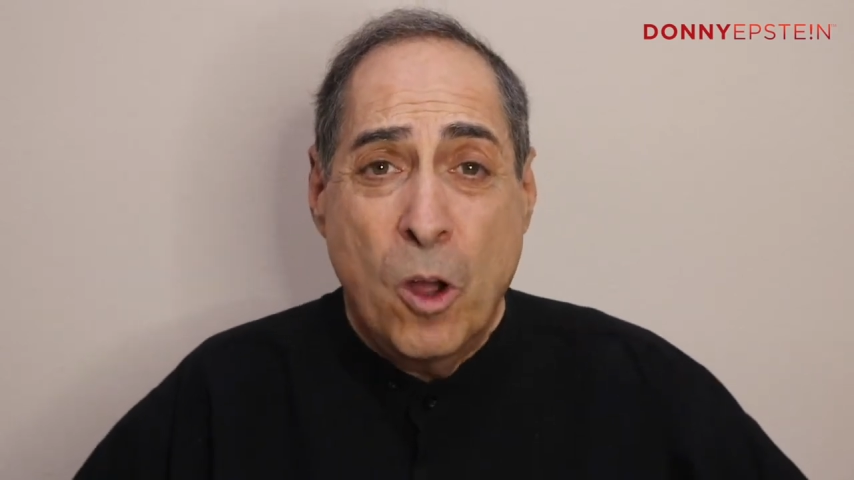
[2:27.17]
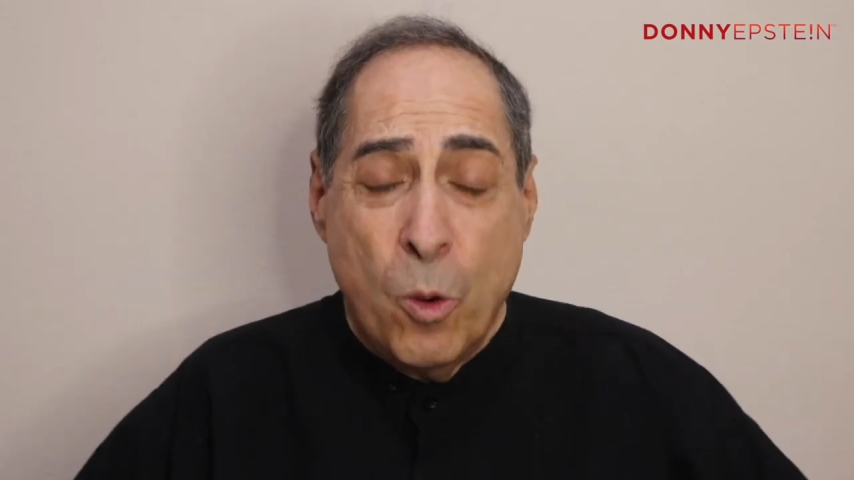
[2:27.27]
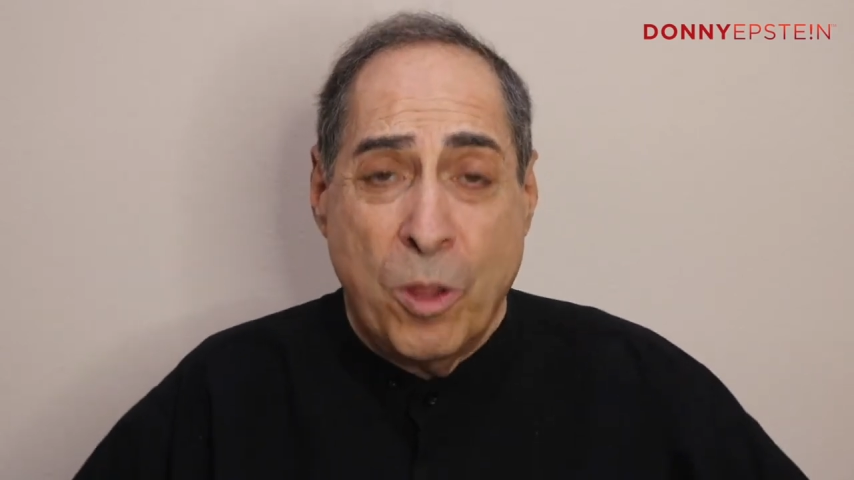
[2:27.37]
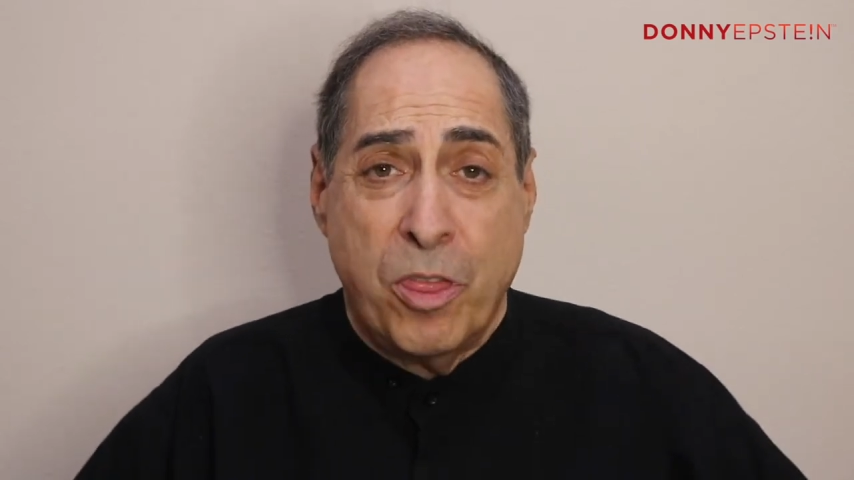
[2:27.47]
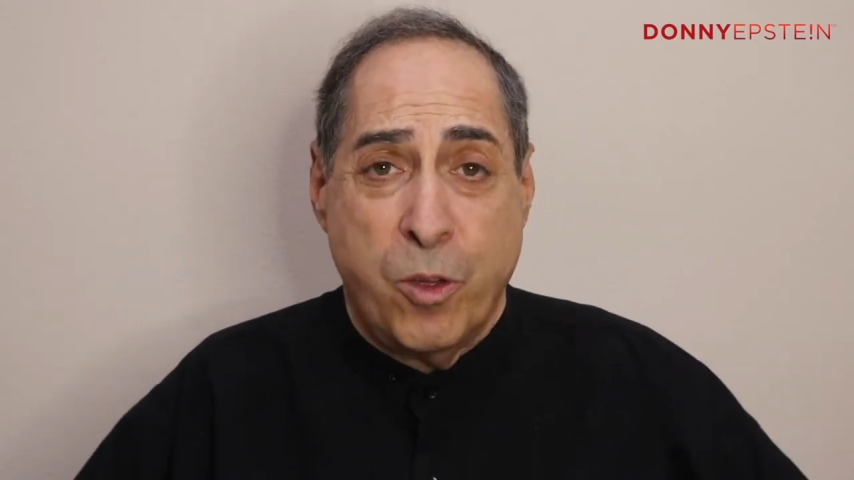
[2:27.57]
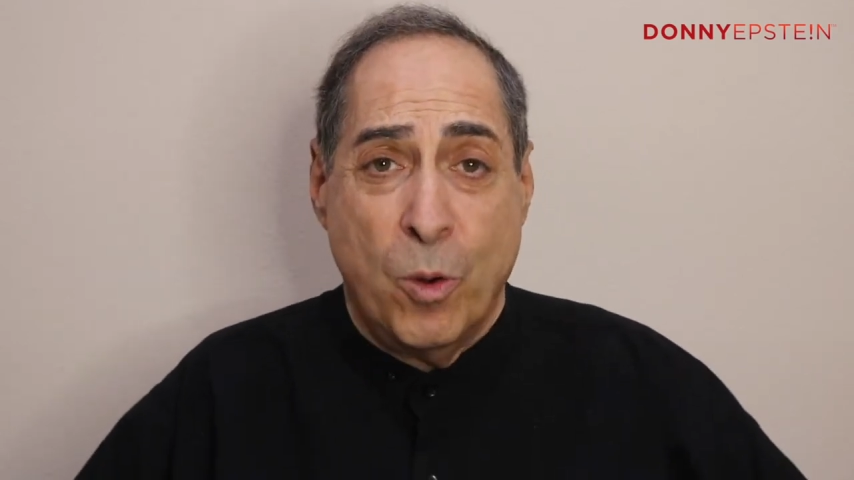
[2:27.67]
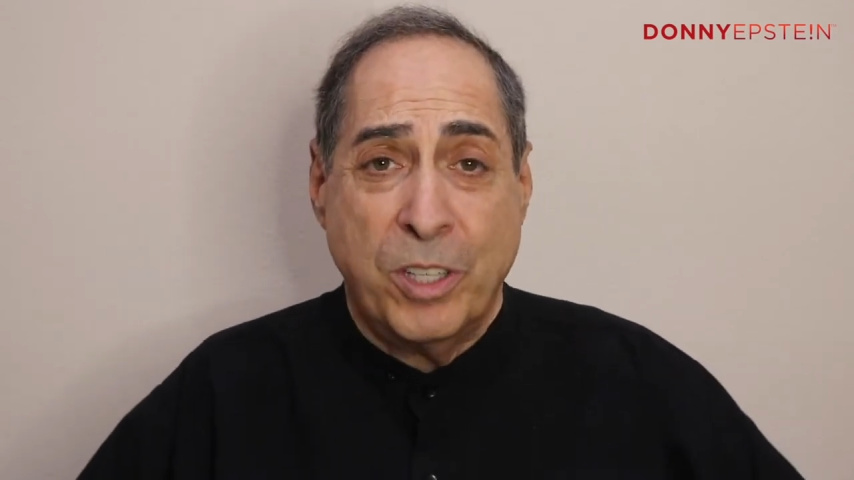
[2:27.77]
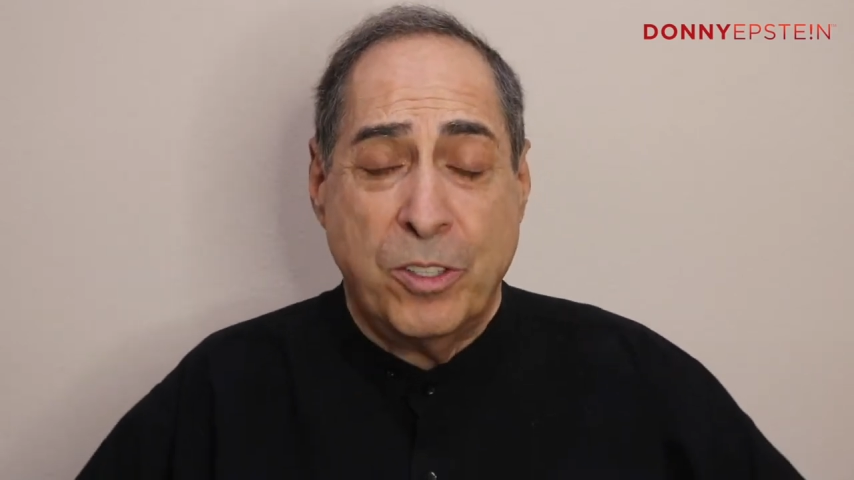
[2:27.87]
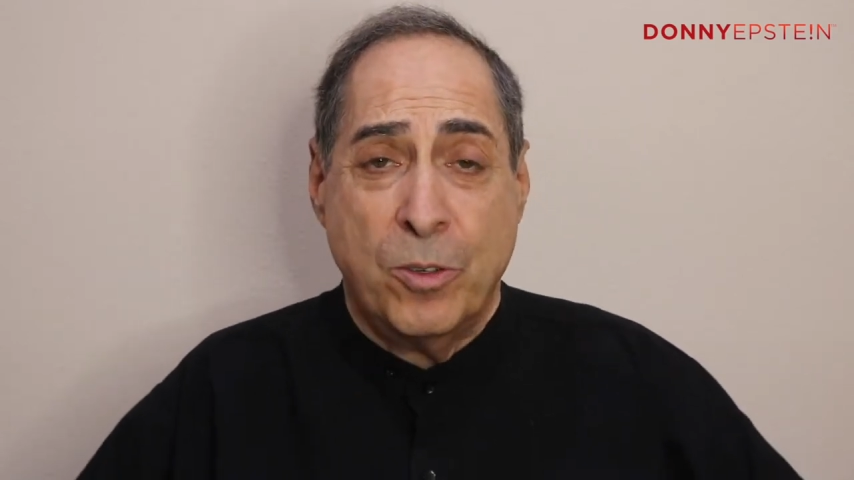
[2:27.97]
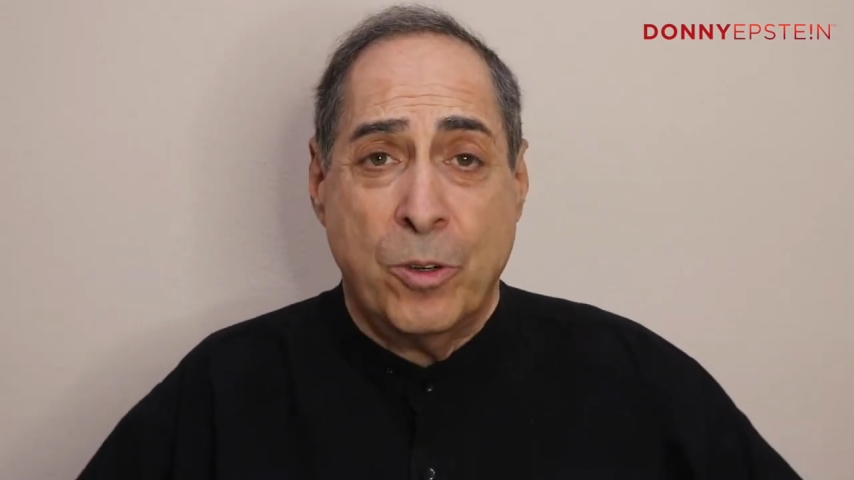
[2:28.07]
or
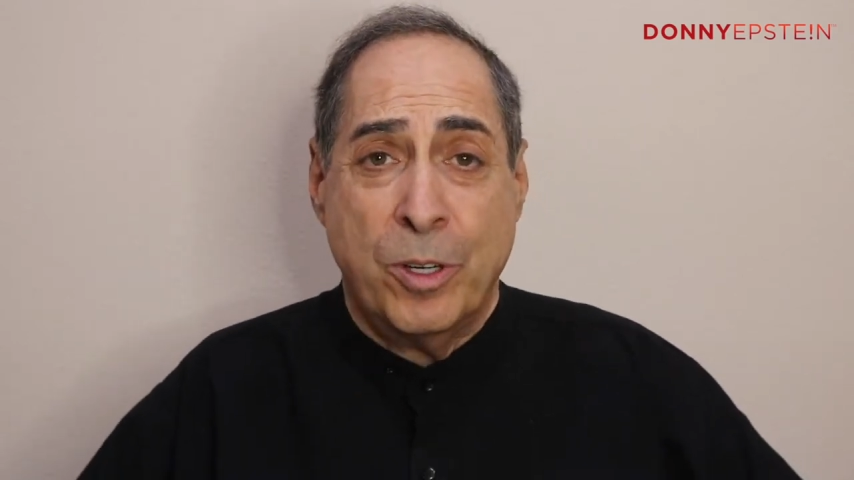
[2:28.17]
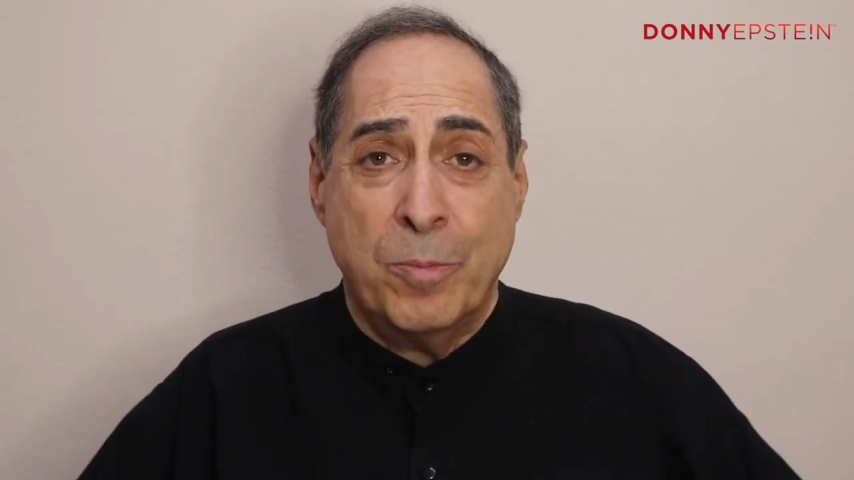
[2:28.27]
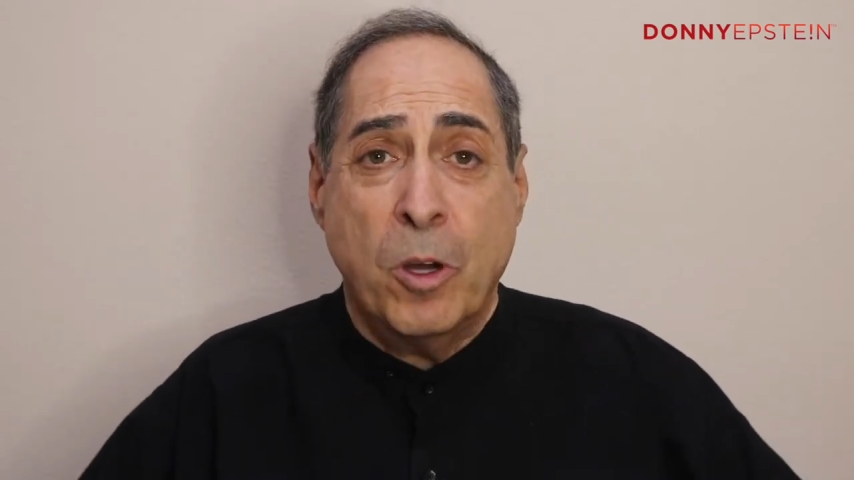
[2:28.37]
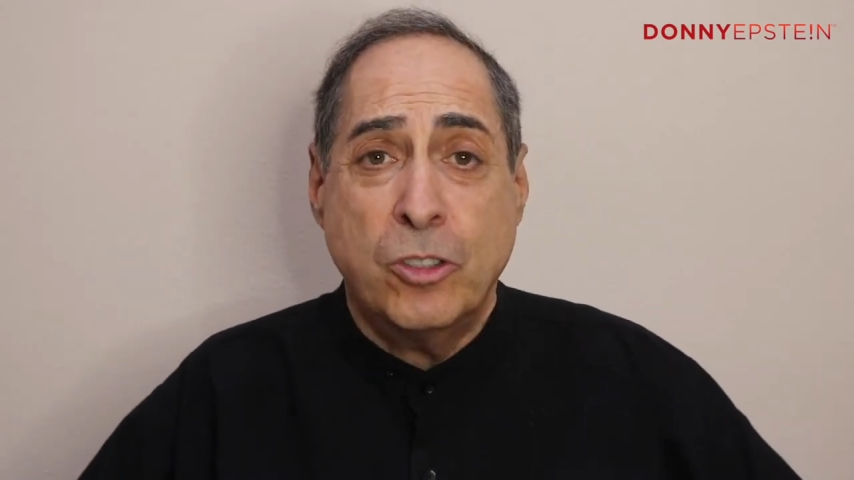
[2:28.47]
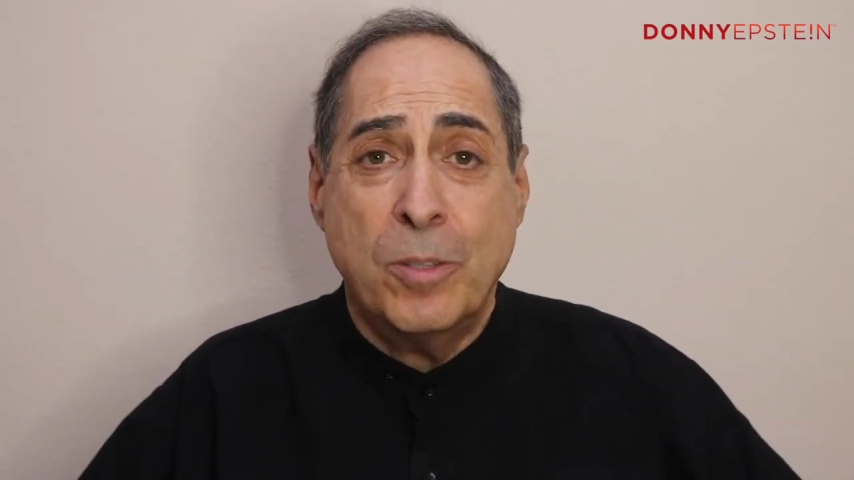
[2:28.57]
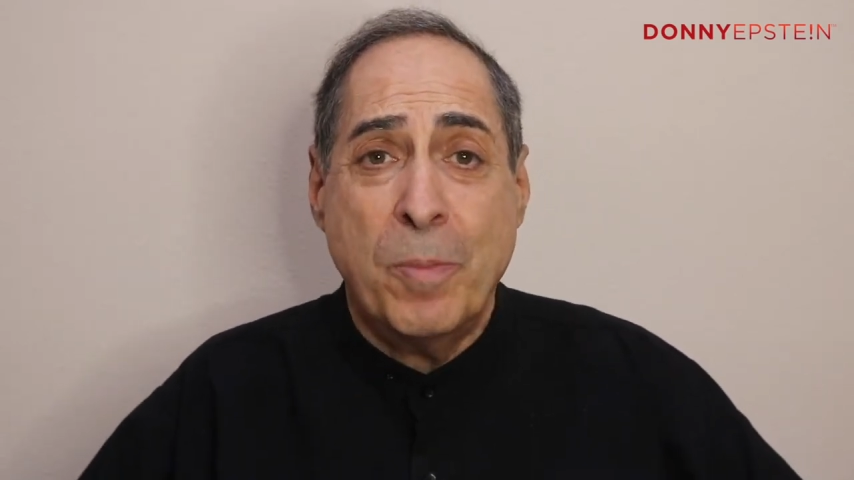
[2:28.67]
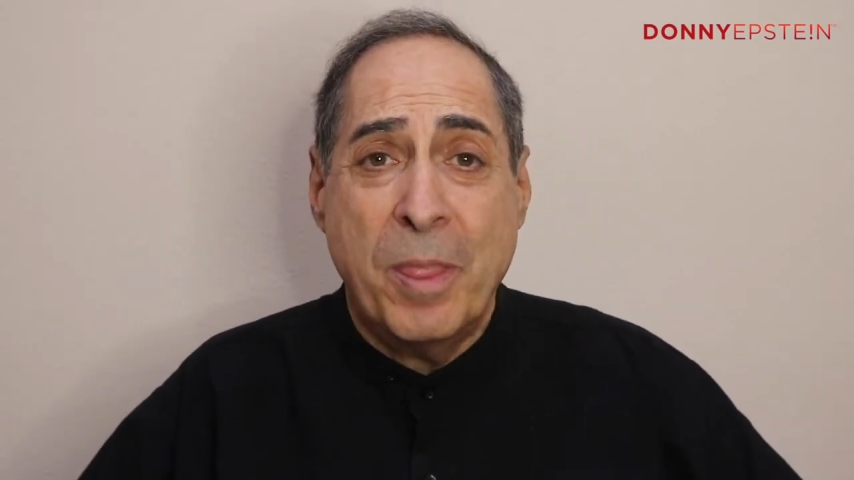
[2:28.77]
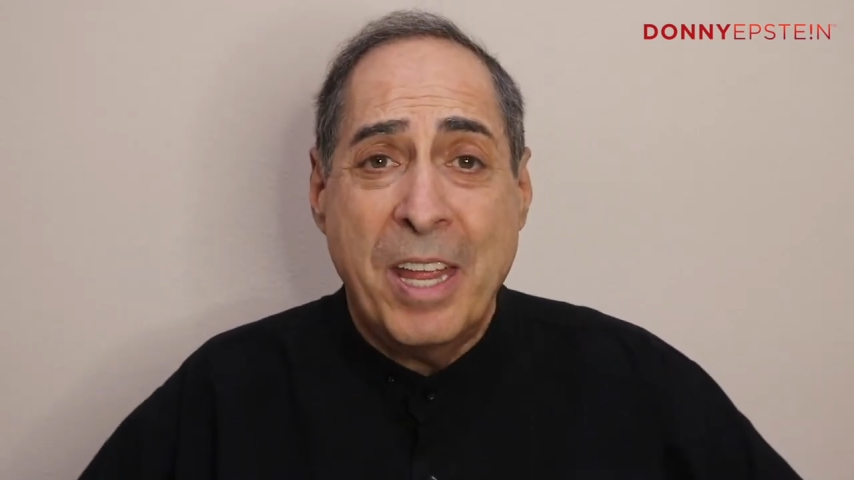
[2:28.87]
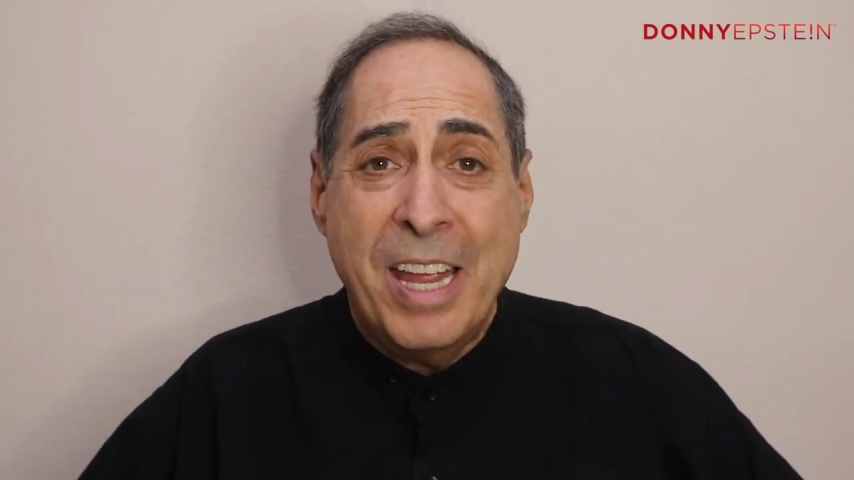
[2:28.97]
thought or emotion